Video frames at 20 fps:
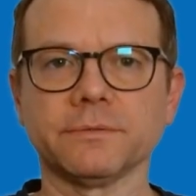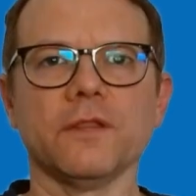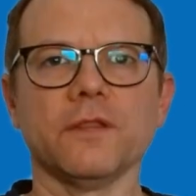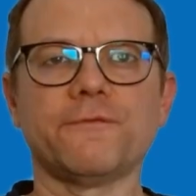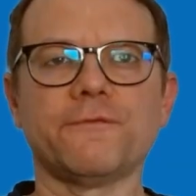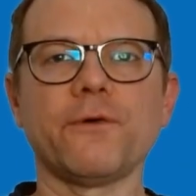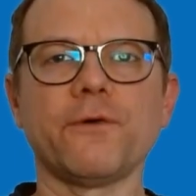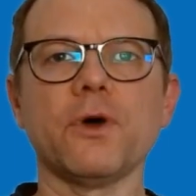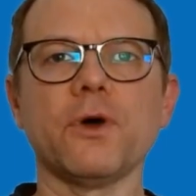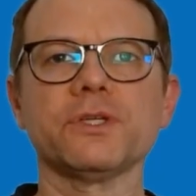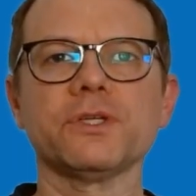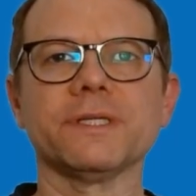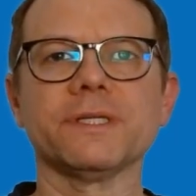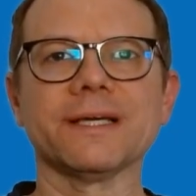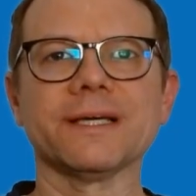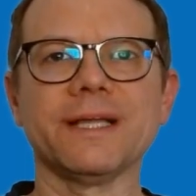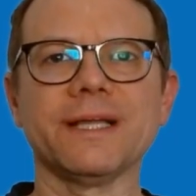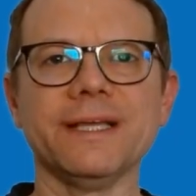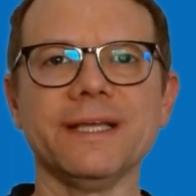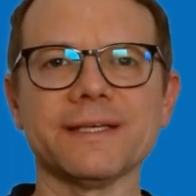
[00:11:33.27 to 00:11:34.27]
The first
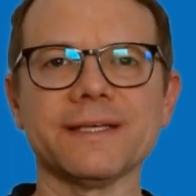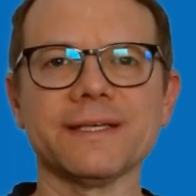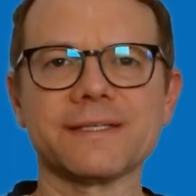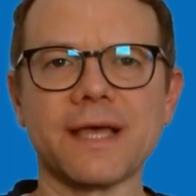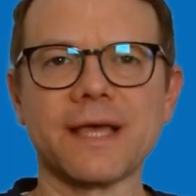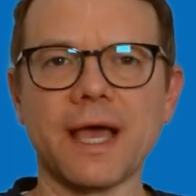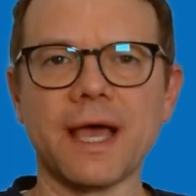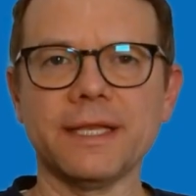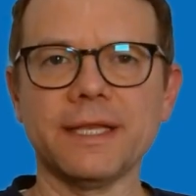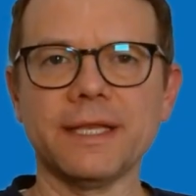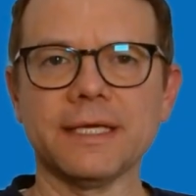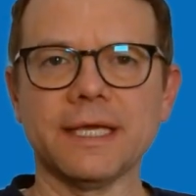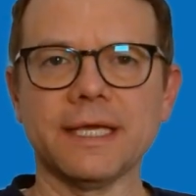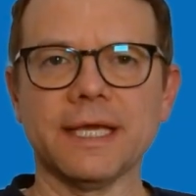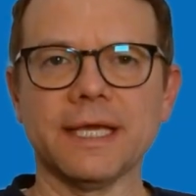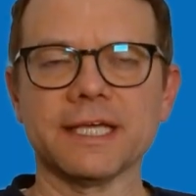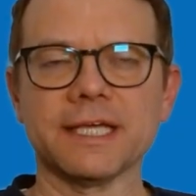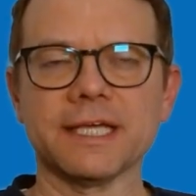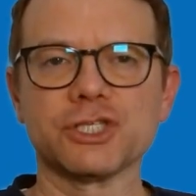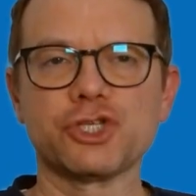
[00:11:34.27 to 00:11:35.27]
and a clear sign
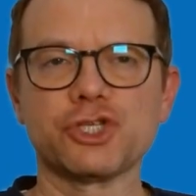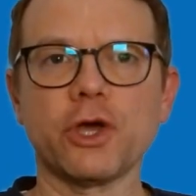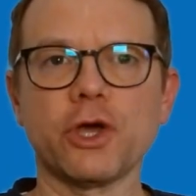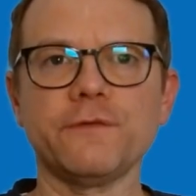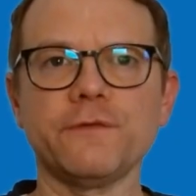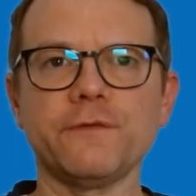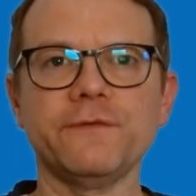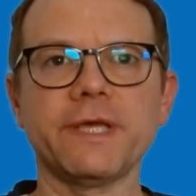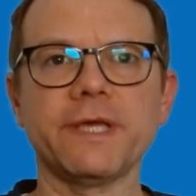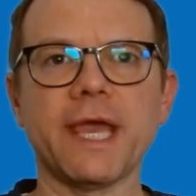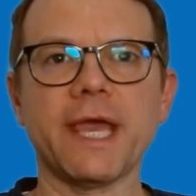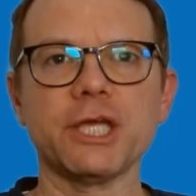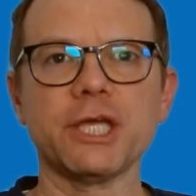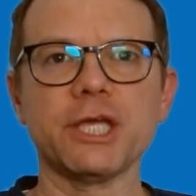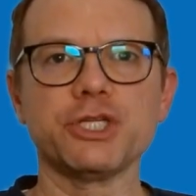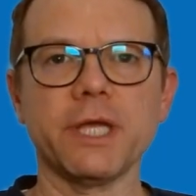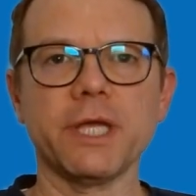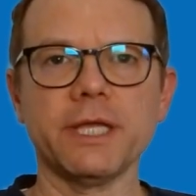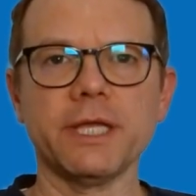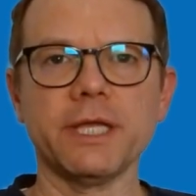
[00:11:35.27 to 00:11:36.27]
is a
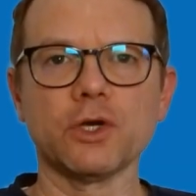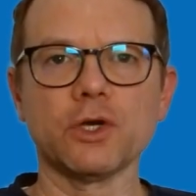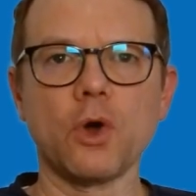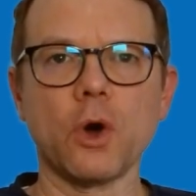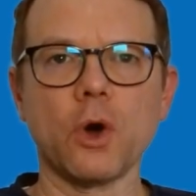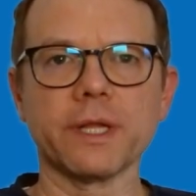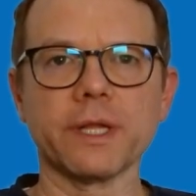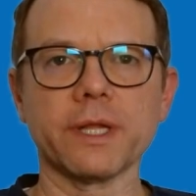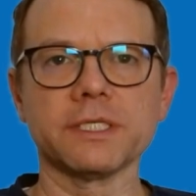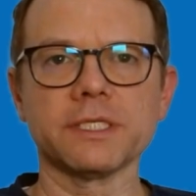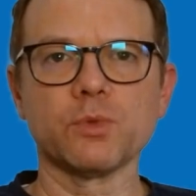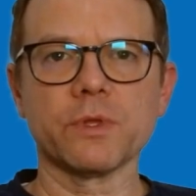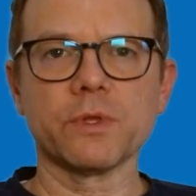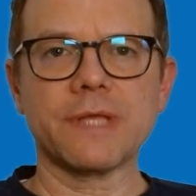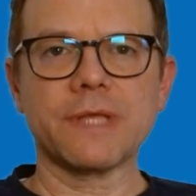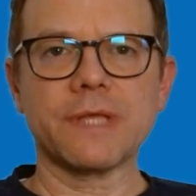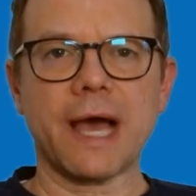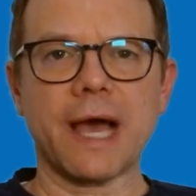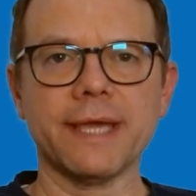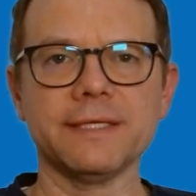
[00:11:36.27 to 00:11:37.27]
certification in accordance
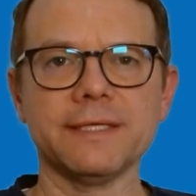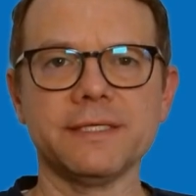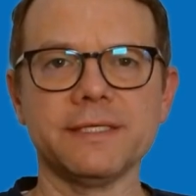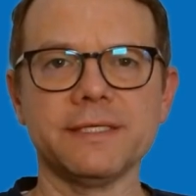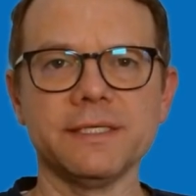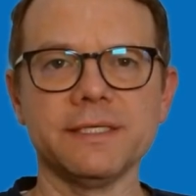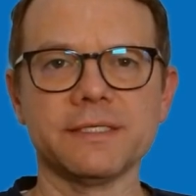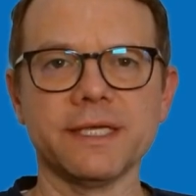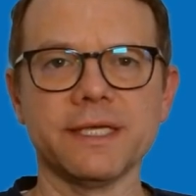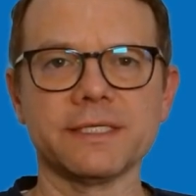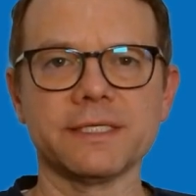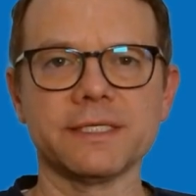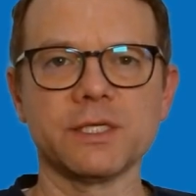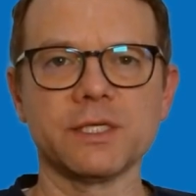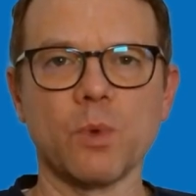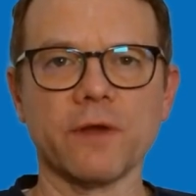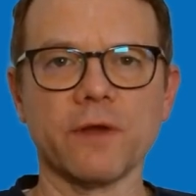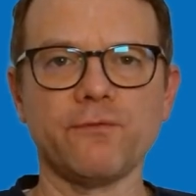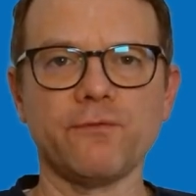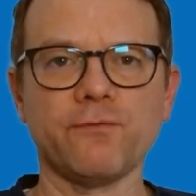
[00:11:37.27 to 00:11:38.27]
with IEC
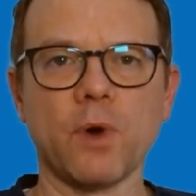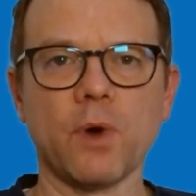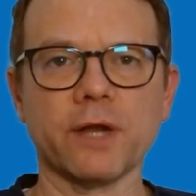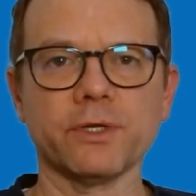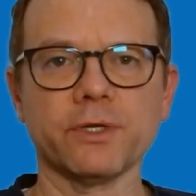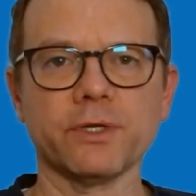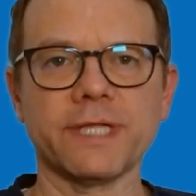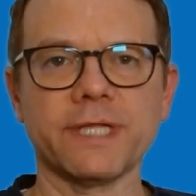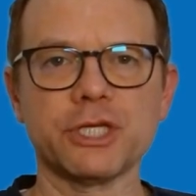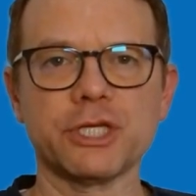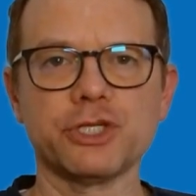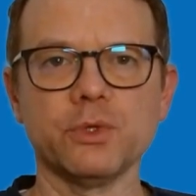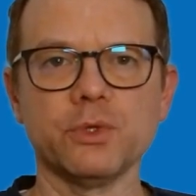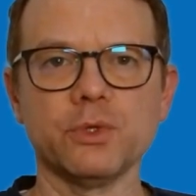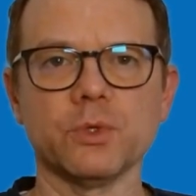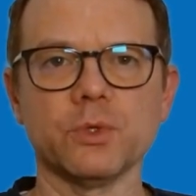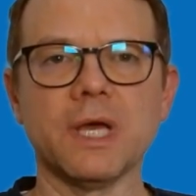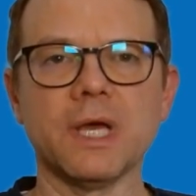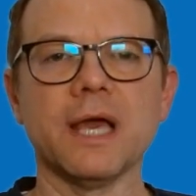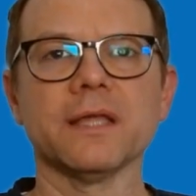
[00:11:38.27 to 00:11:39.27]

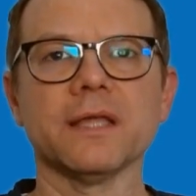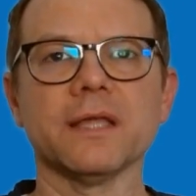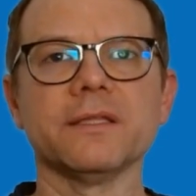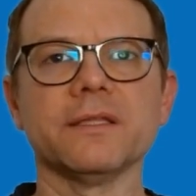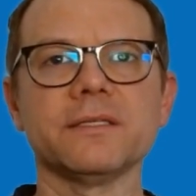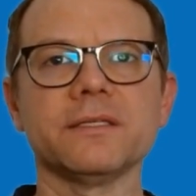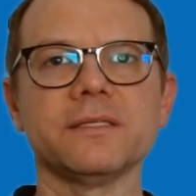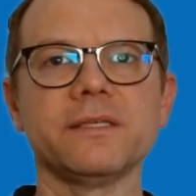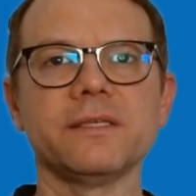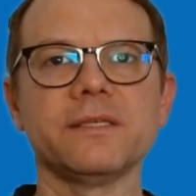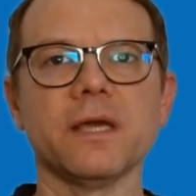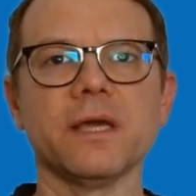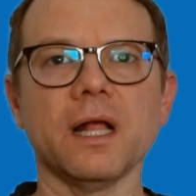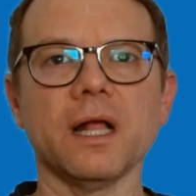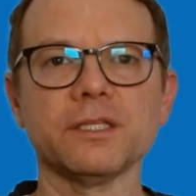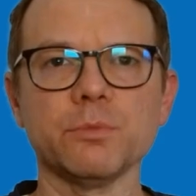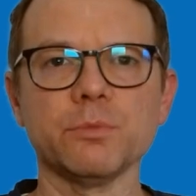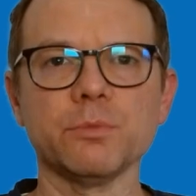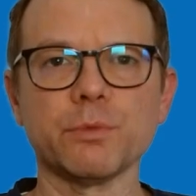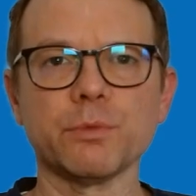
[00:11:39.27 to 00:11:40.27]
61400-2. This is the
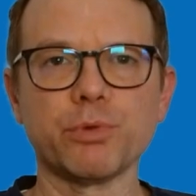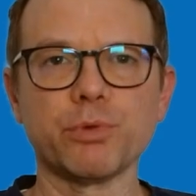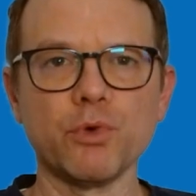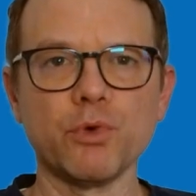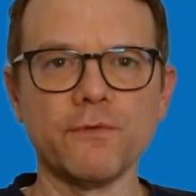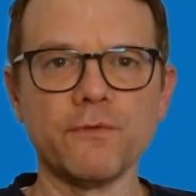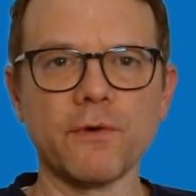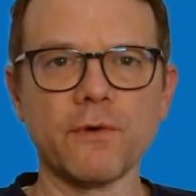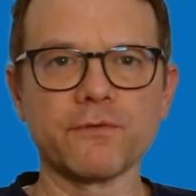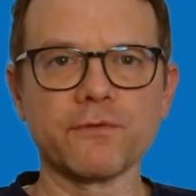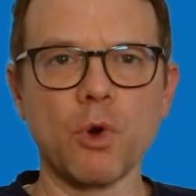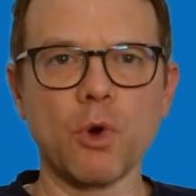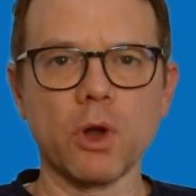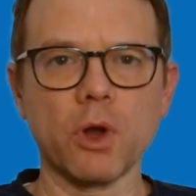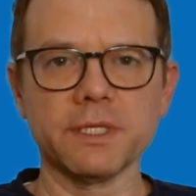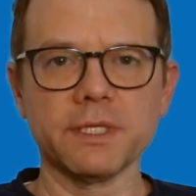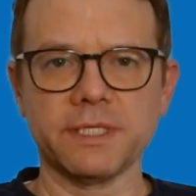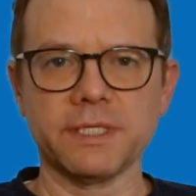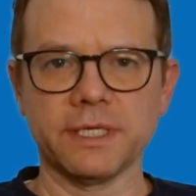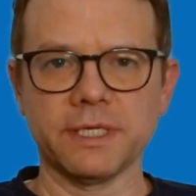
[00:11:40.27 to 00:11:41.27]
ultimate proof of
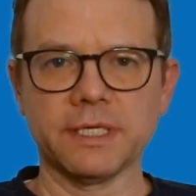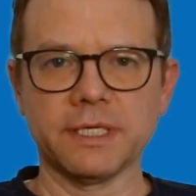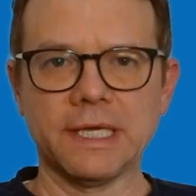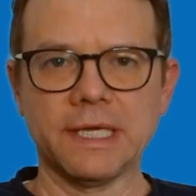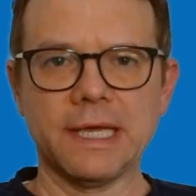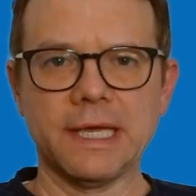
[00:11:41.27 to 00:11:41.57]
quality.